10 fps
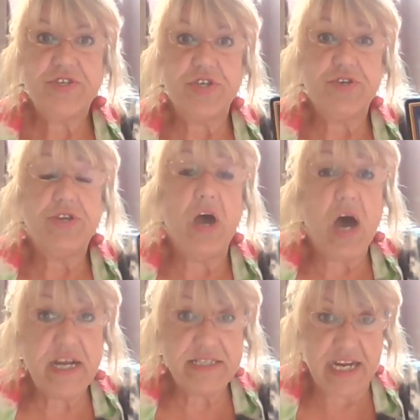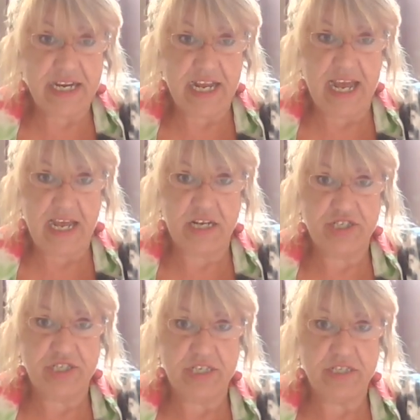to not take
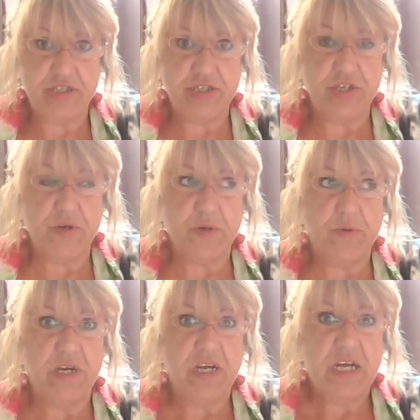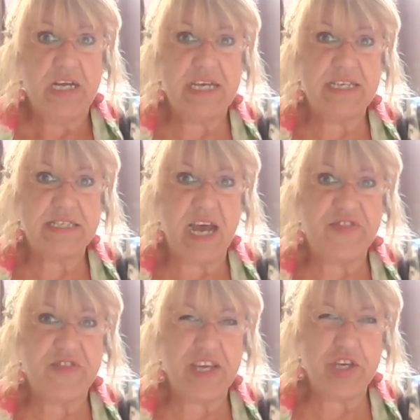action, to, because I
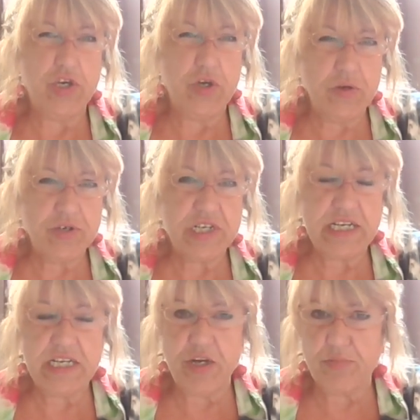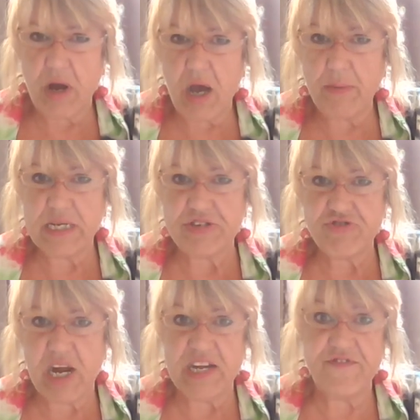think usually you probably
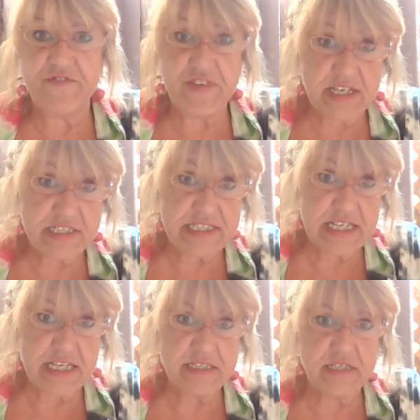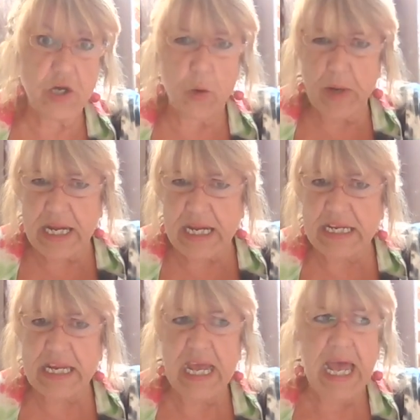try and fix things, go
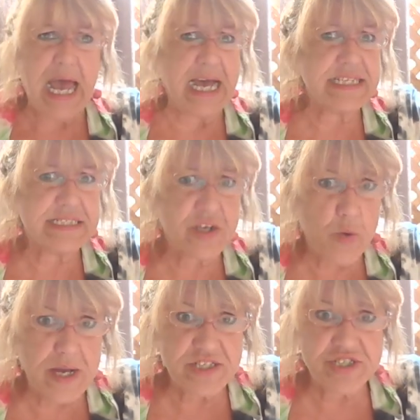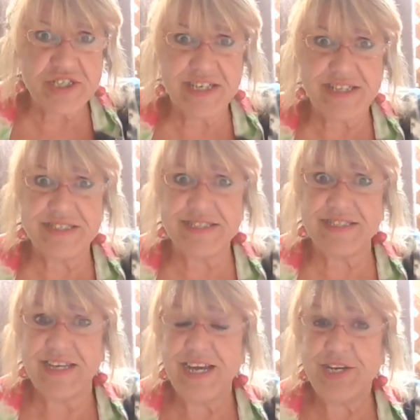in, ask the
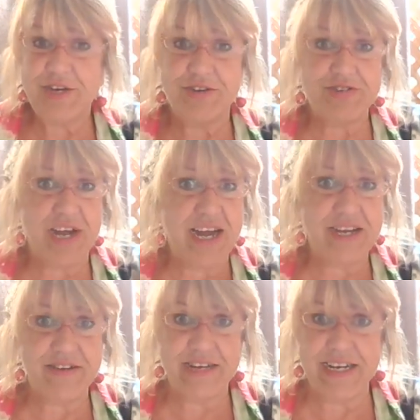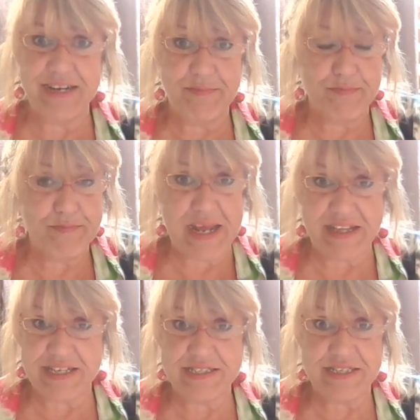questions, you know, try and
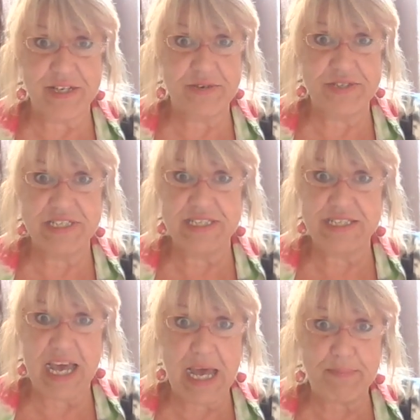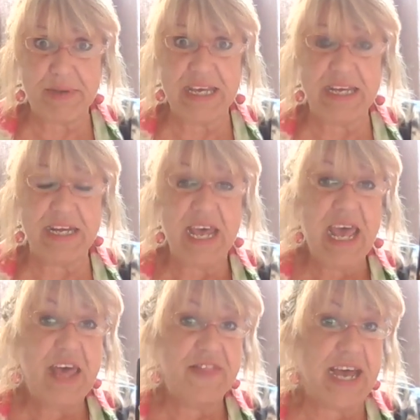make the solutions happen,
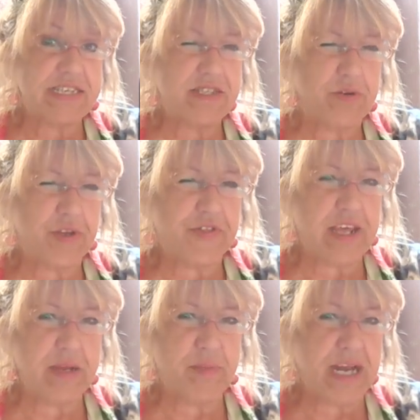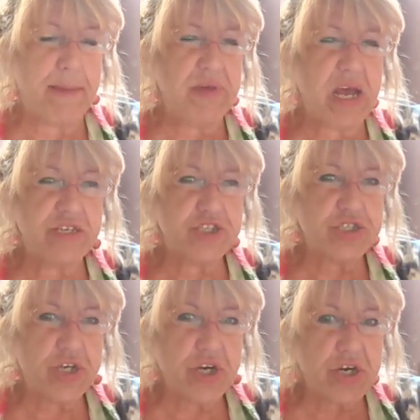that sort of thing. But I'm not
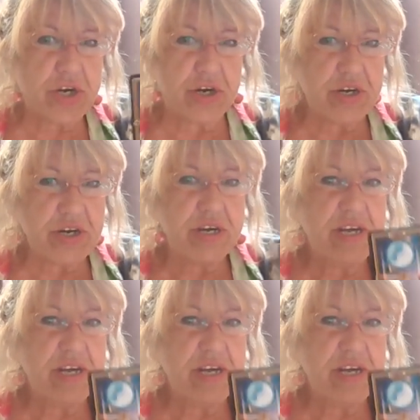sure